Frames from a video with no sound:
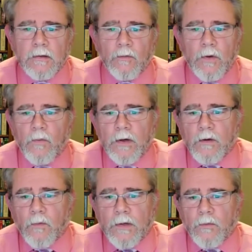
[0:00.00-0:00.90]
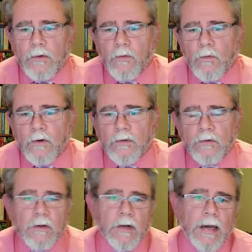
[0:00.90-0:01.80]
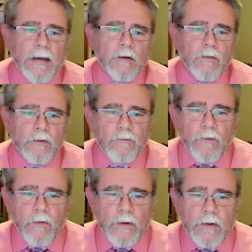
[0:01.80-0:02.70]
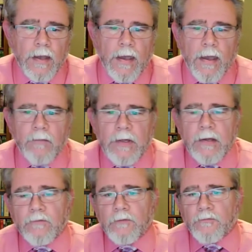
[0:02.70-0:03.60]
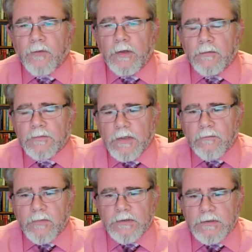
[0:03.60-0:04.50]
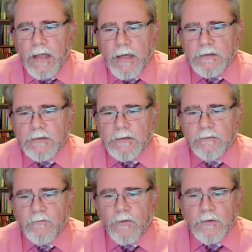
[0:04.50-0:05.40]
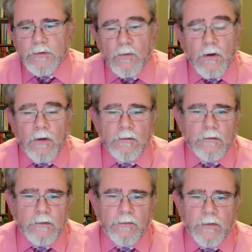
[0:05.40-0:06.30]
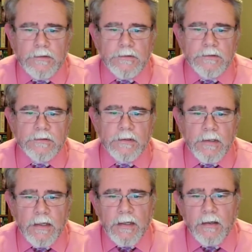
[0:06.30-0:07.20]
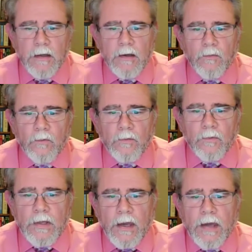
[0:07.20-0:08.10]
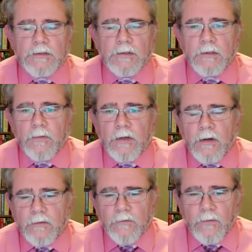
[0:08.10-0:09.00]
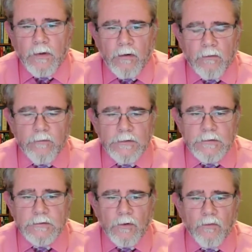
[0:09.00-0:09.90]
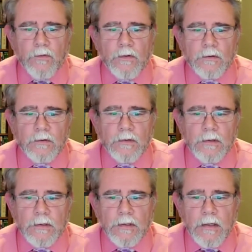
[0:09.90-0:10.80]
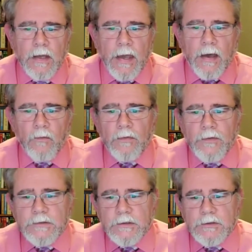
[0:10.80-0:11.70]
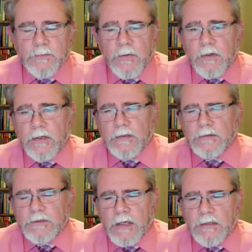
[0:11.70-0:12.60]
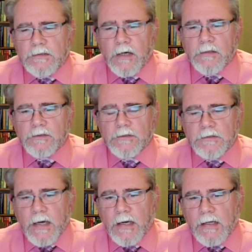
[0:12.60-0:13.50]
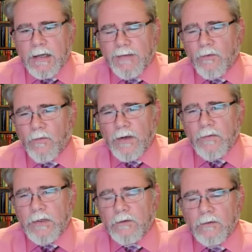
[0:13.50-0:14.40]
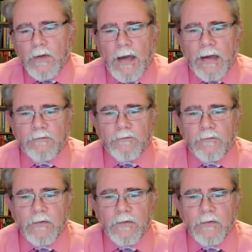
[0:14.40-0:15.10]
We wonder, what will the world look like going forward? How many of the freedoms that have been snatched for so-called good reasons today will we actually recover when all of this is over? How will this experience change our society and the way we do life?